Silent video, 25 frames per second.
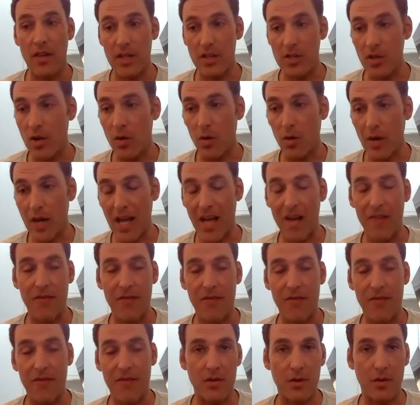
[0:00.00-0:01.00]

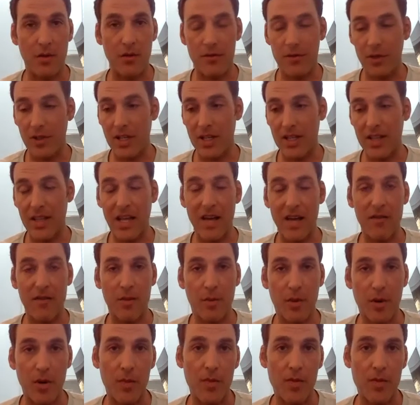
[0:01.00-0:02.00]
don't feel like they have
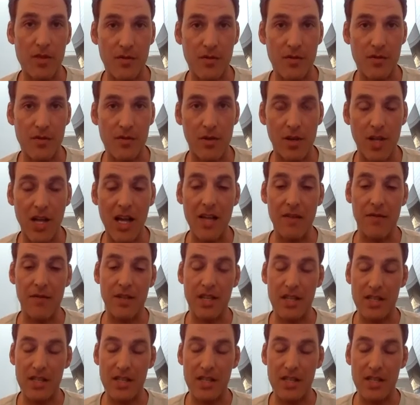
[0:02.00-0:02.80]
a purpose for their life.